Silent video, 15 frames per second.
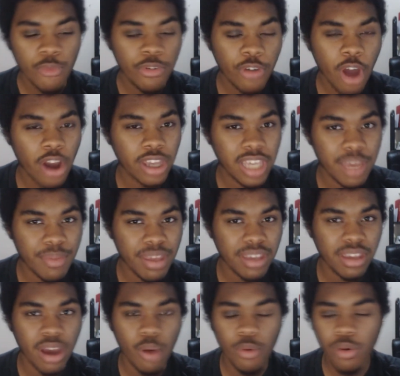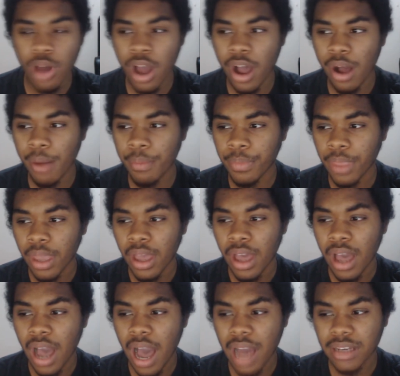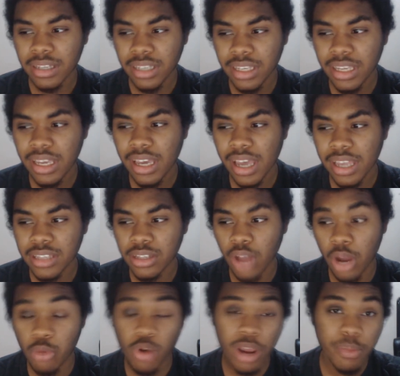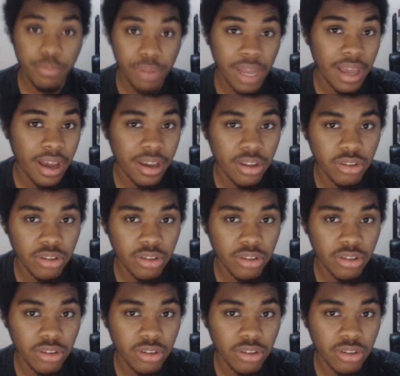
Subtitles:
We've got Kimmich, you know, and he is a great player.